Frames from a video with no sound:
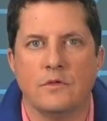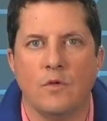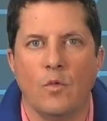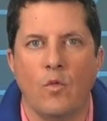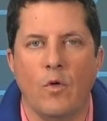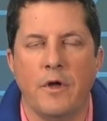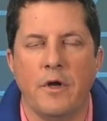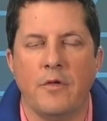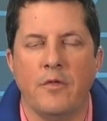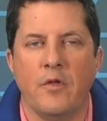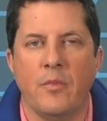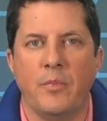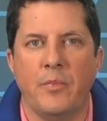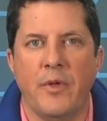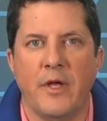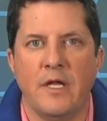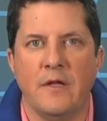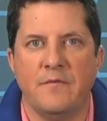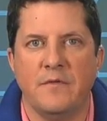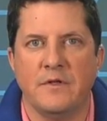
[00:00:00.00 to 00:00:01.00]
So what are the
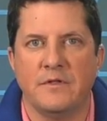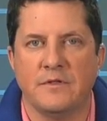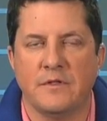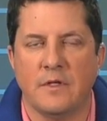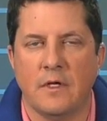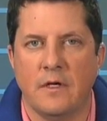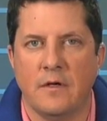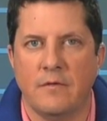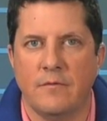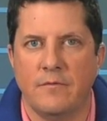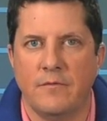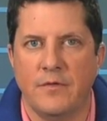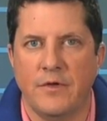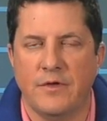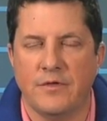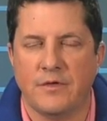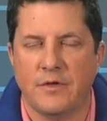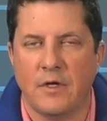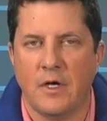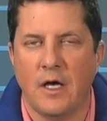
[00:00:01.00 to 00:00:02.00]
benefits of
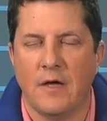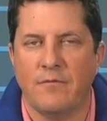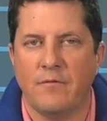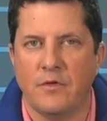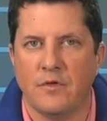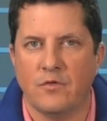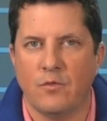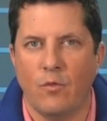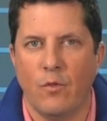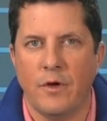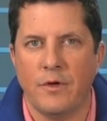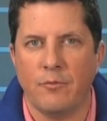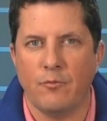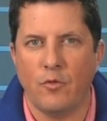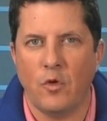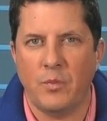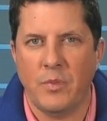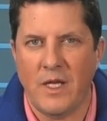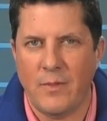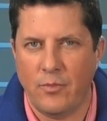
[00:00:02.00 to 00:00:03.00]
this conference? What
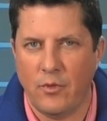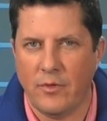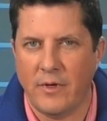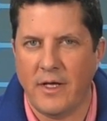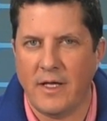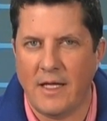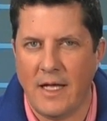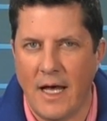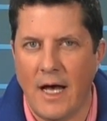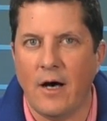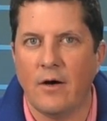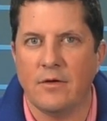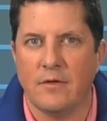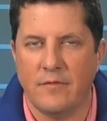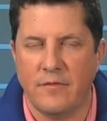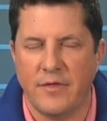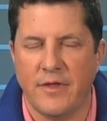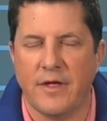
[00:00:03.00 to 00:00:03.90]
will people get out of